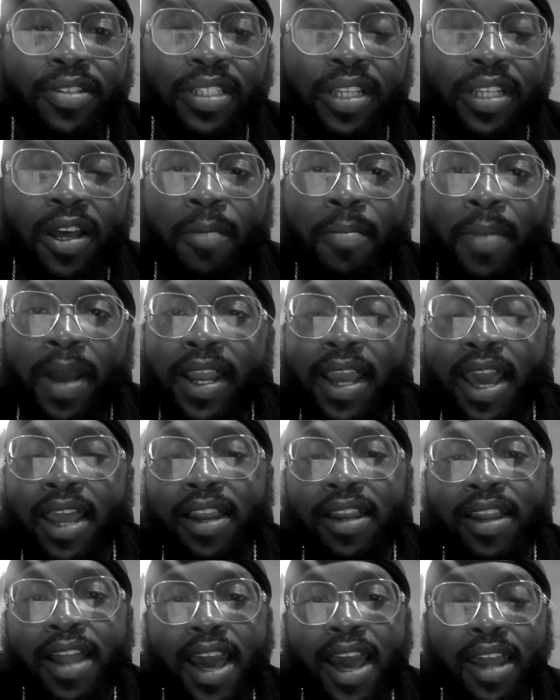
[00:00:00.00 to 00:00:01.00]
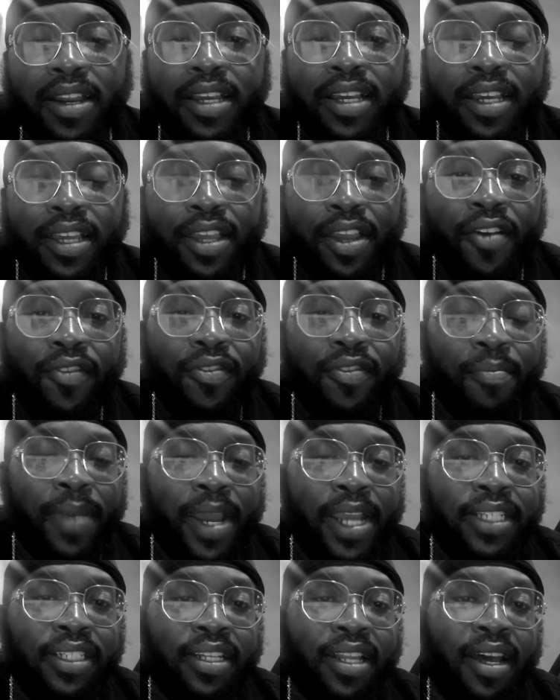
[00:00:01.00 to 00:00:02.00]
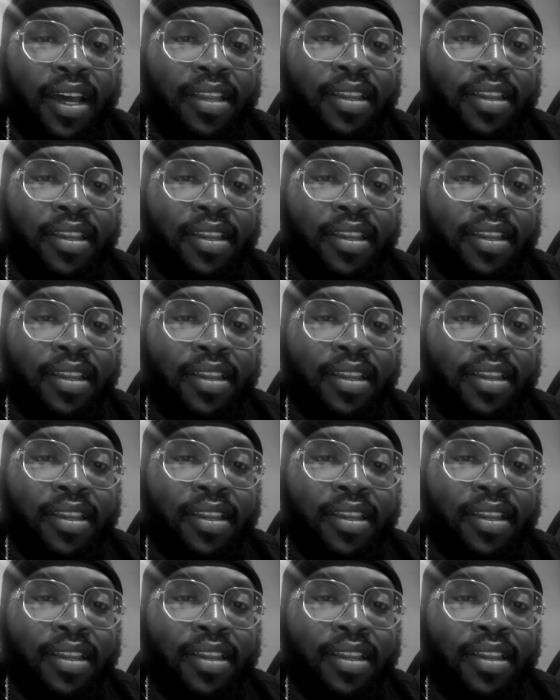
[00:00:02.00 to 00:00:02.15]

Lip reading: I got a lot of good information out